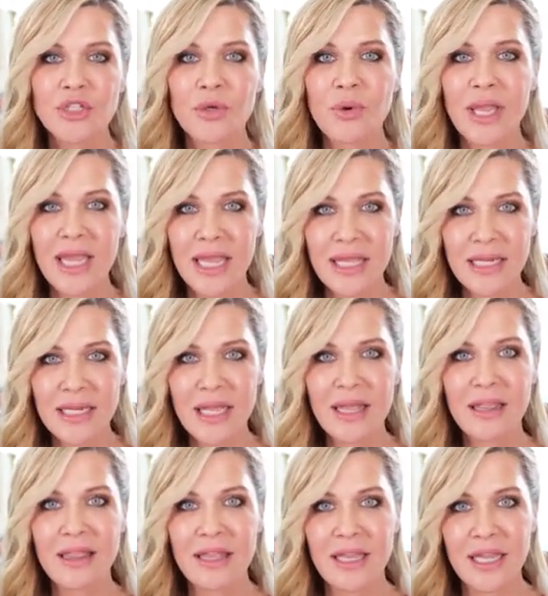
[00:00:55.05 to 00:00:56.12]
So
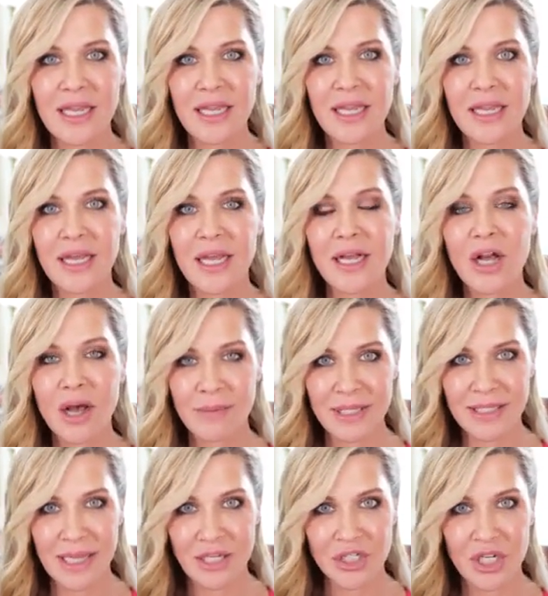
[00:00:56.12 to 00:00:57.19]
in the
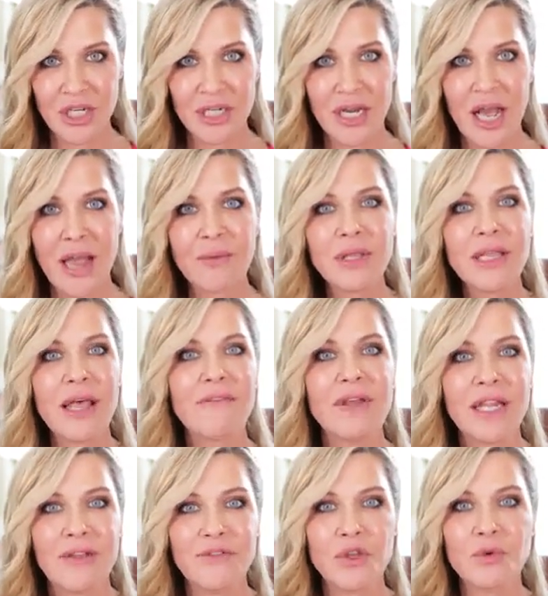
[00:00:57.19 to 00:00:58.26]
comment section, I would love
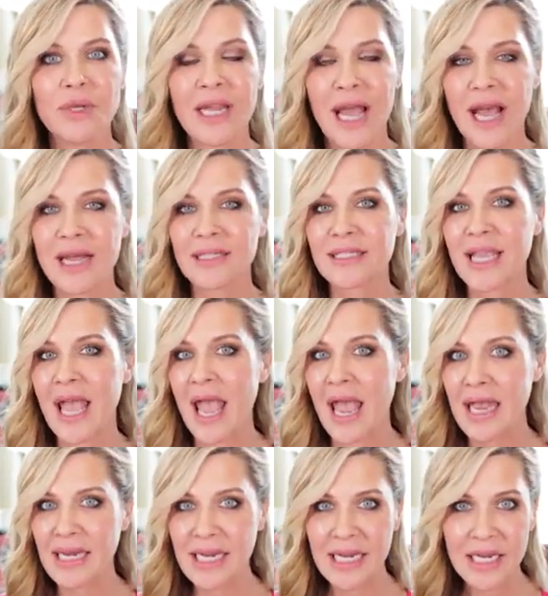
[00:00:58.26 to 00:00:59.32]
it if you would ask
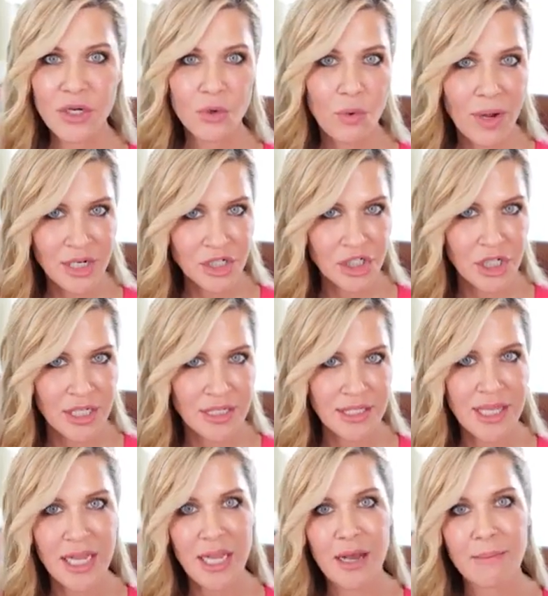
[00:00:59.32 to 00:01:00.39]
any
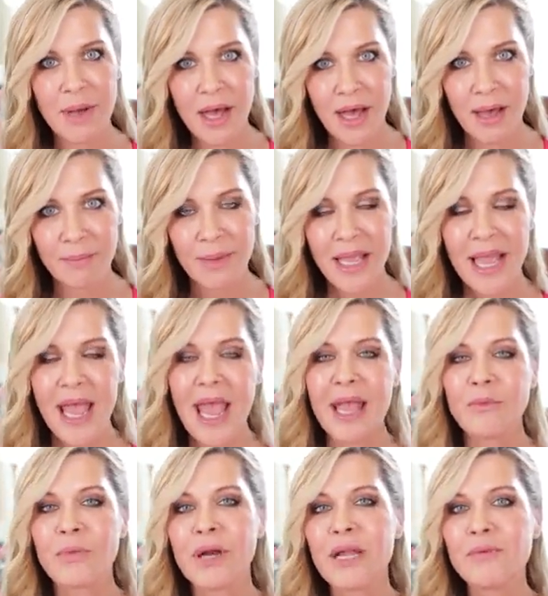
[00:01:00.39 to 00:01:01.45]
questions that come up.
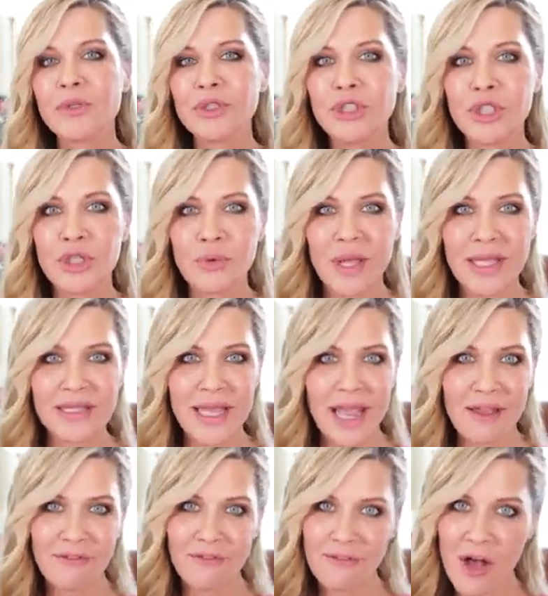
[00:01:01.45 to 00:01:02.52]
And what I will do is
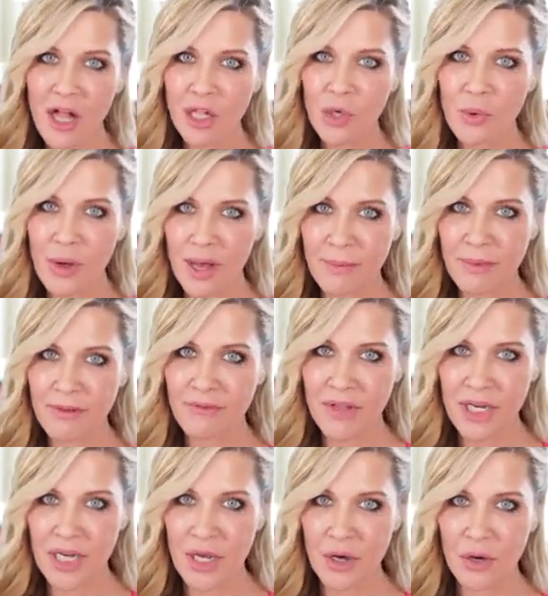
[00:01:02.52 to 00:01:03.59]
a follow-up
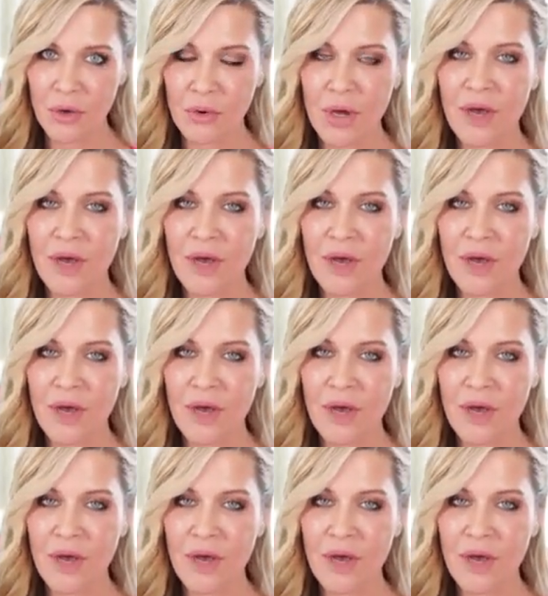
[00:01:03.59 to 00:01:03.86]
video,